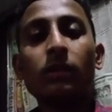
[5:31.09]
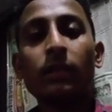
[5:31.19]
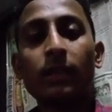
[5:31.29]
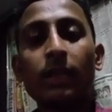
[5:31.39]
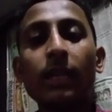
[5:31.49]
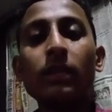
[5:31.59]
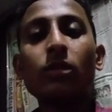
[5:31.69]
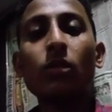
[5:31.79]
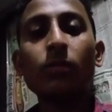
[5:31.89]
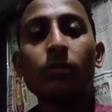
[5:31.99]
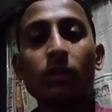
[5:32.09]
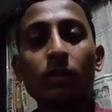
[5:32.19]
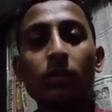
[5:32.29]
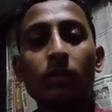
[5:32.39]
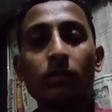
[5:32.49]
that creation of the
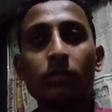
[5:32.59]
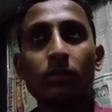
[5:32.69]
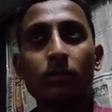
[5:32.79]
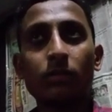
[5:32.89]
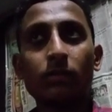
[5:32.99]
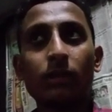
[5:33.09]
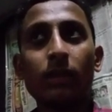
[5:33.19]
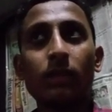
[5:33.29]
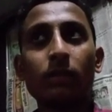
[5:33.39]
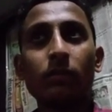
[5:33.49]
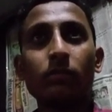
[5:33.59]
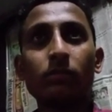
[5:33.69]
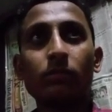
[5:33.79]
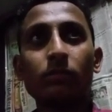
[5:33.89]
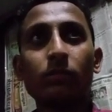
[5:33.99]
that
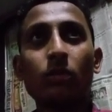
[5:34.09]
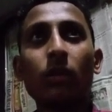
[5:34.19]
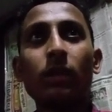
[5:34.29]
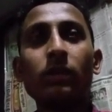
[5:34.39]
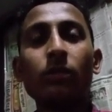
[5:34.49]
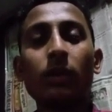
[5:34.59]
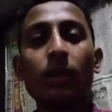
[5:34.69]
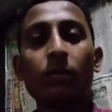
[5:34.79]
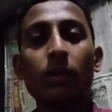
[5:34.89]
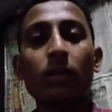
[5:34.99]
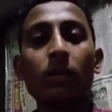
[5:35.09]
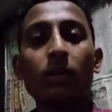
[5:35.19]
college variable.